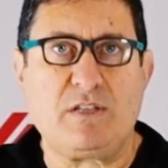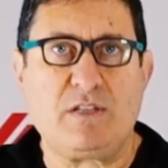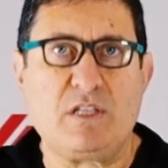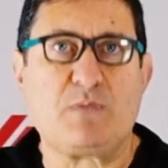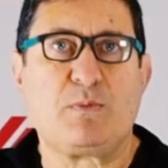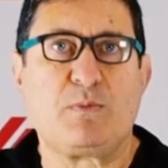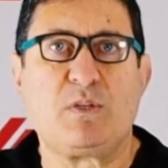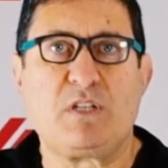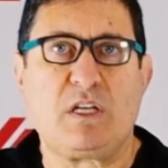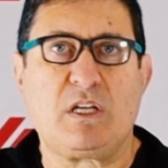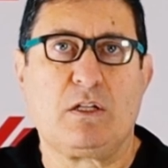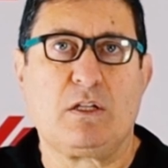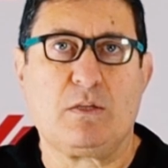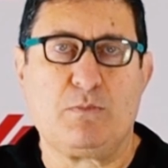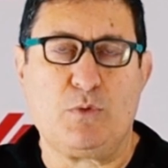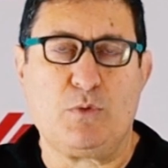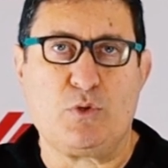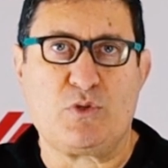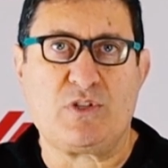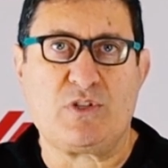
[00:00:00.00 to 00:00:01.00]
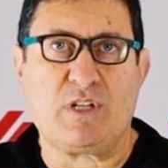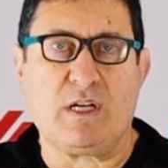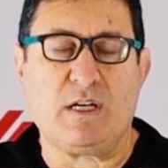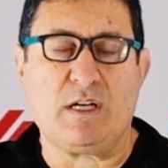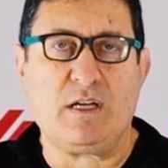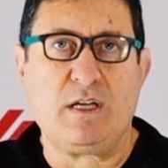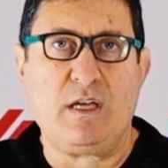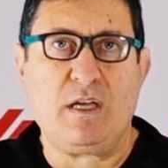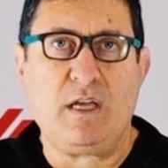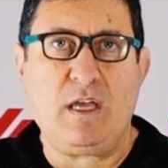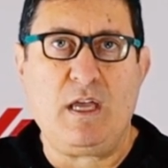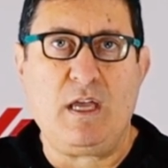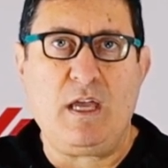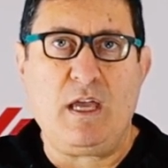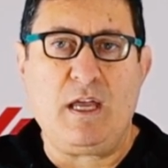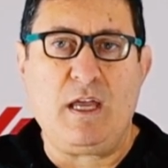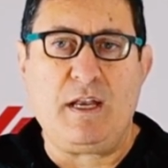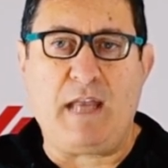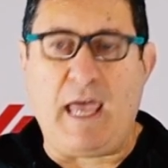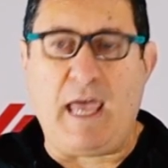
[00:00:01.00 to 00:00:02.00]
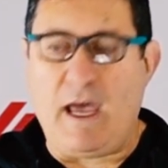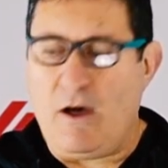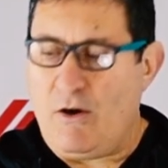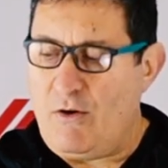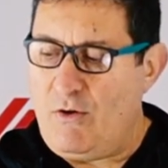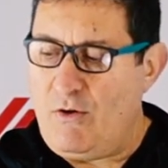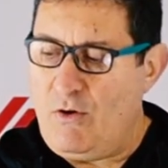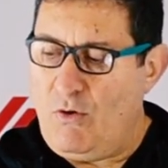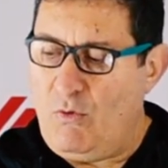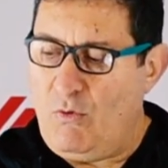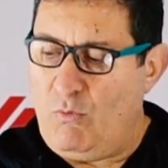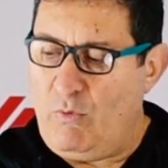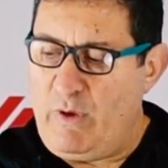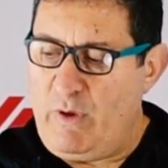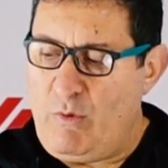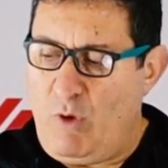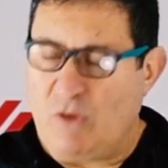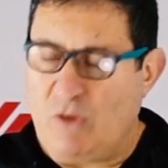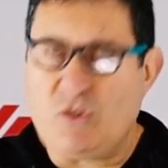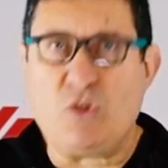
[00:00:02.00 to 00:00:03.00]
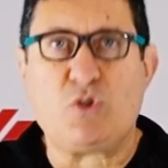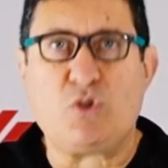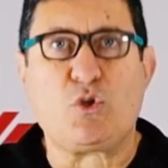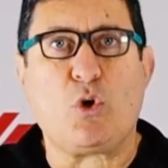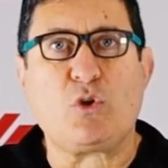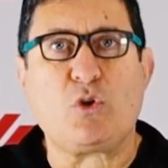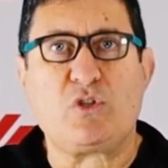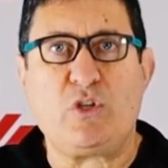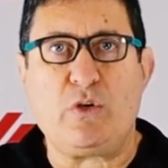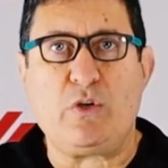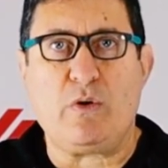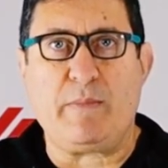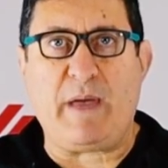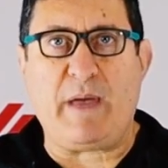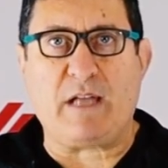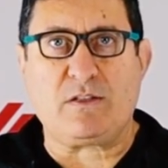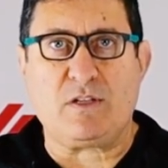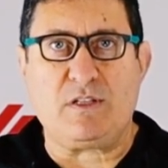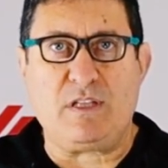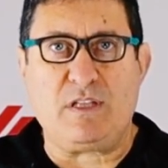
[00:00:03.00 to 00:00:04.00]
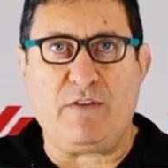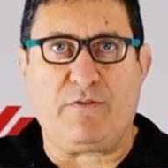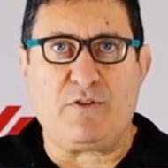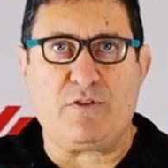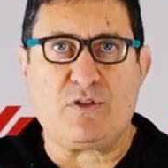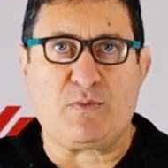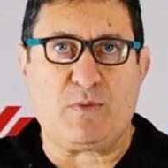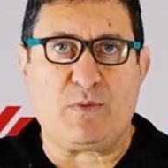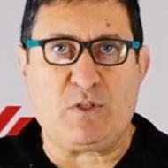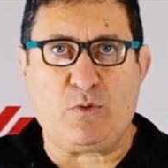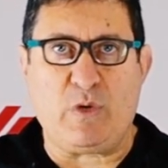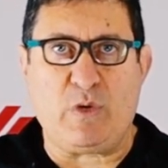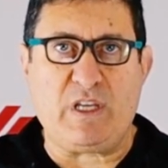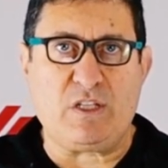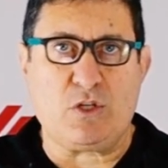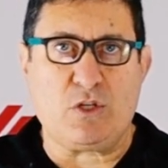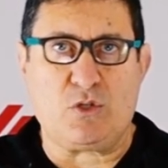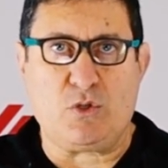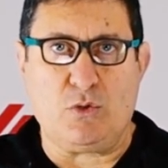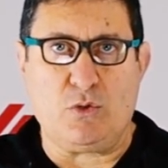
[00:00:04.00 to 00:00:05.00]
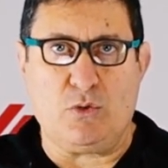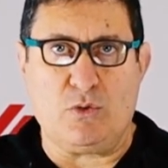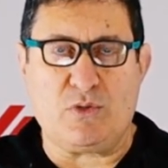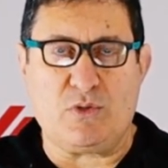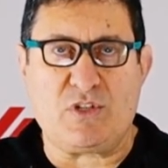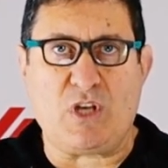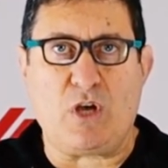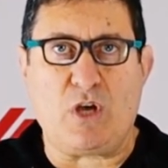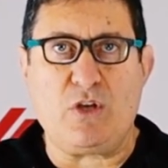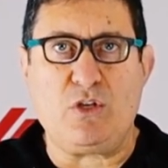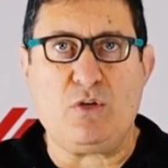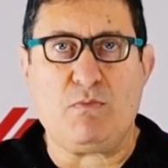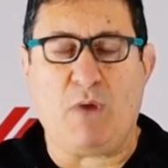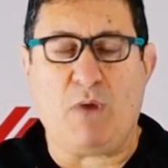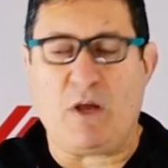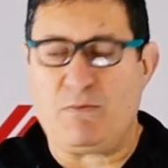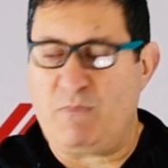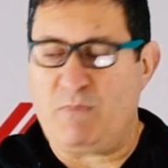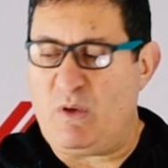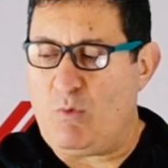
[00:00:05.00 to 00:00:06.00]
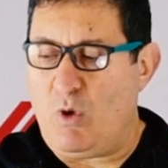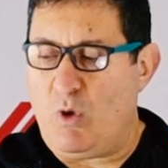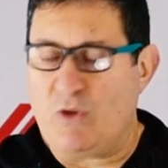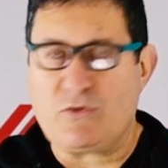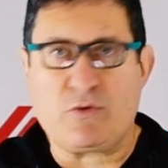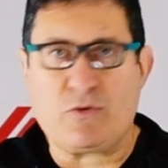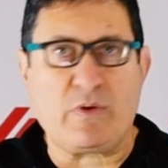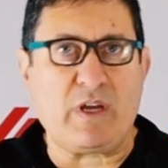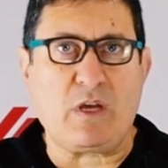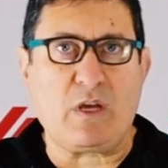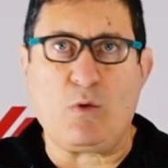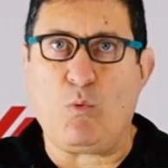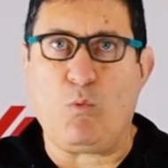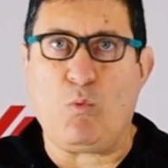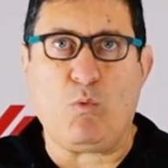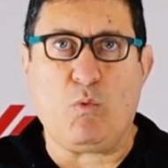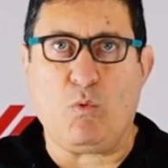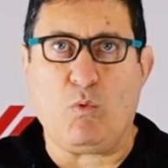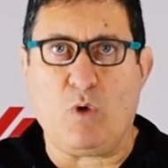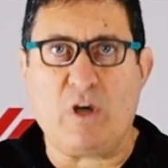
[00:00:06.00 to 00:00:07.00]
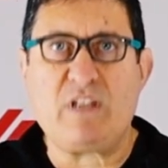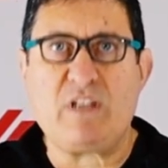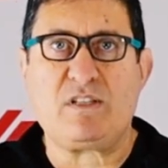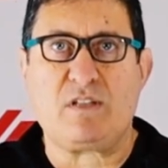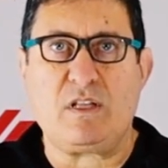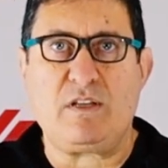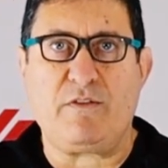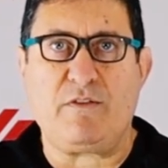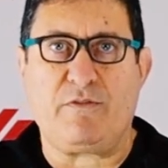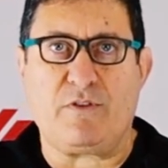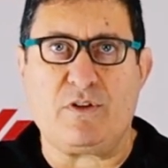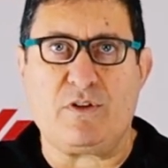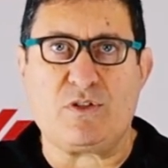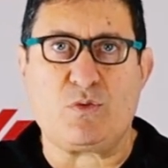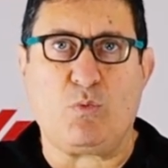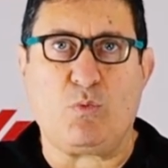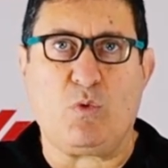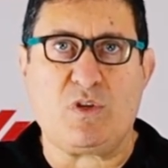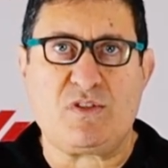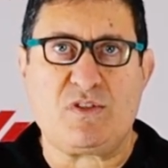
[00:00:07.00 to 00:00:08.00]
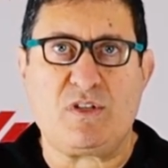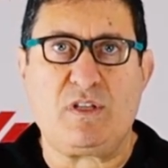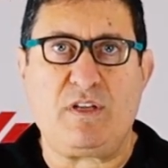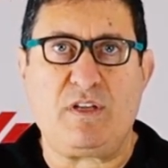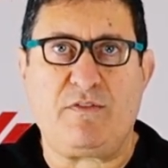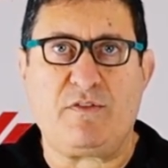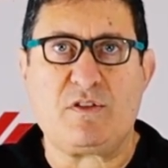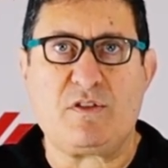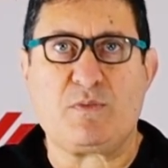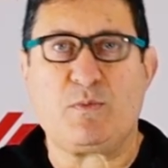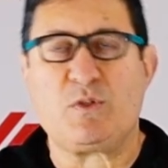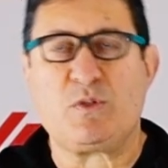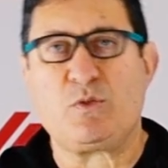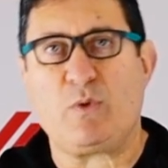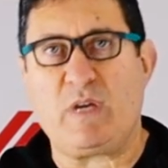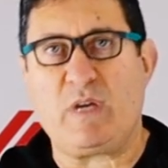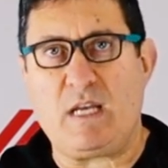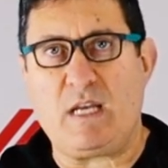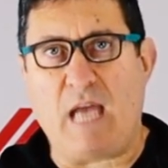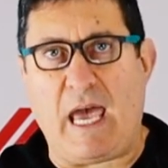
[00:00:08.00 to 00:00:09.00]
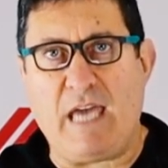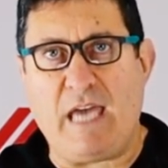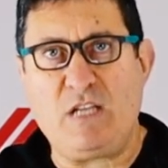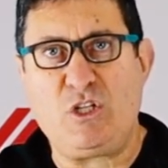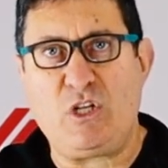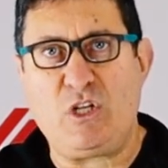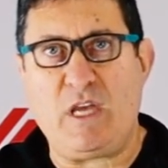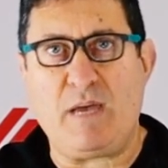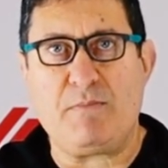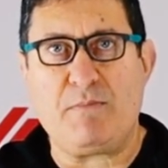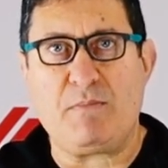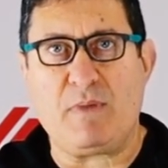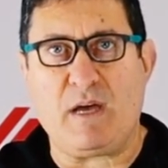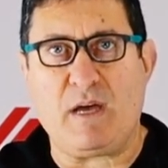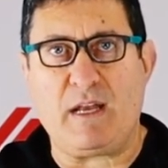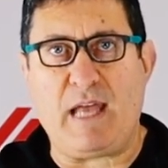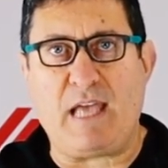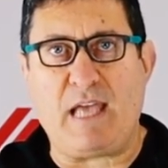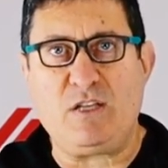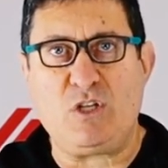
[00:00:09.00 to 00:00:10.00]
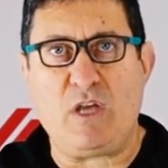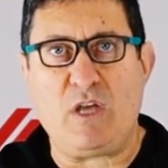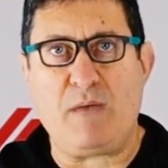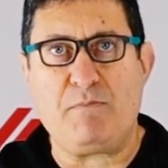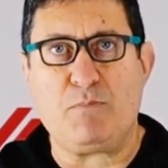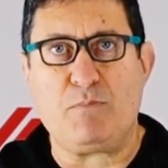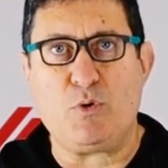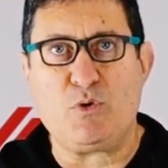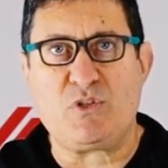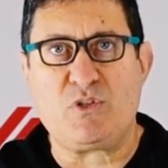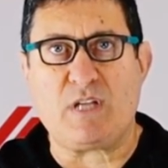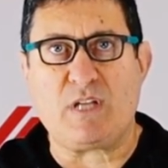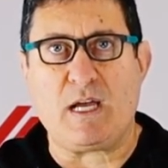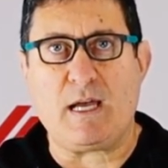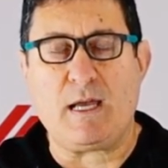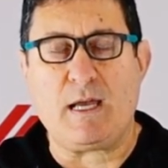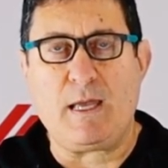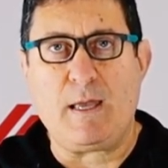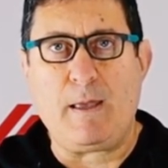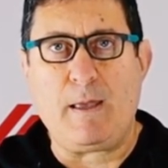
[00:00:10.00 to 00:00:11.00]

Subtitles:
this particular booster. Now, we want to talk to you about the difference between the two. So you might be wondering, what is the difference? What's the difference between an AGM booster